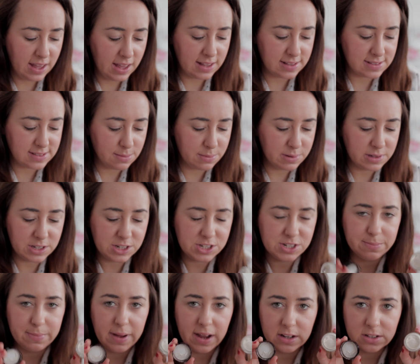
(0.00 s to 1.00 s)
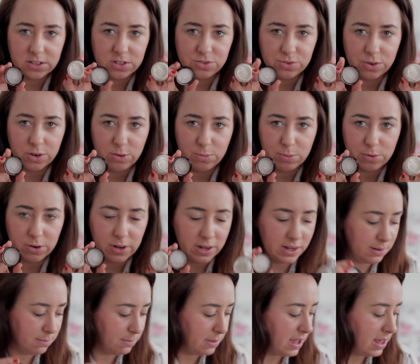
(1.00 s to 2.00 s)
similar to MAC Strobe
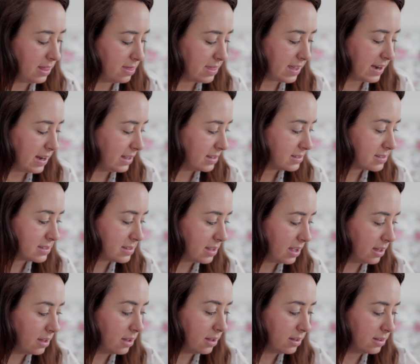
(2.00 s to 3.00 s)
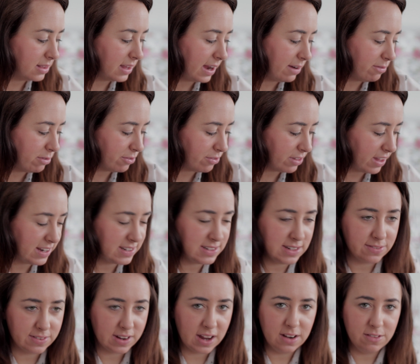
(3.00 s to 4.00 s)
Cream in that it's a light
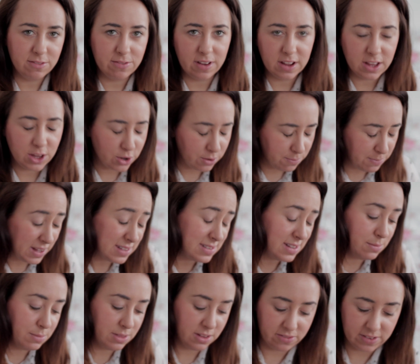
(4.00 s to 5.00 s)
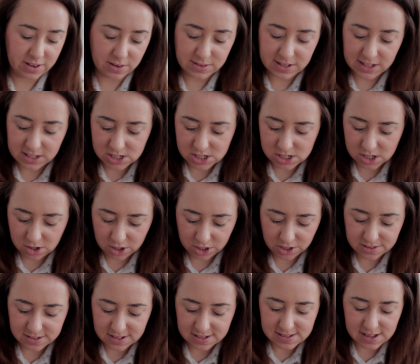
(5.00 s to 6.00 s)
reflective kind of, you can mix it in with your foundation or
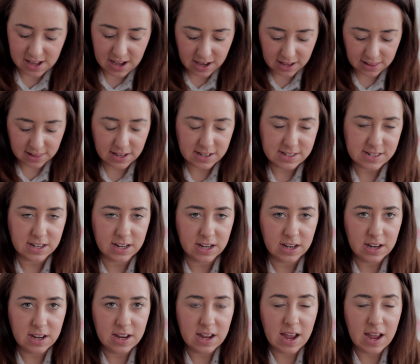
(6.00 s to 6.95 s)
use it as a highlighter,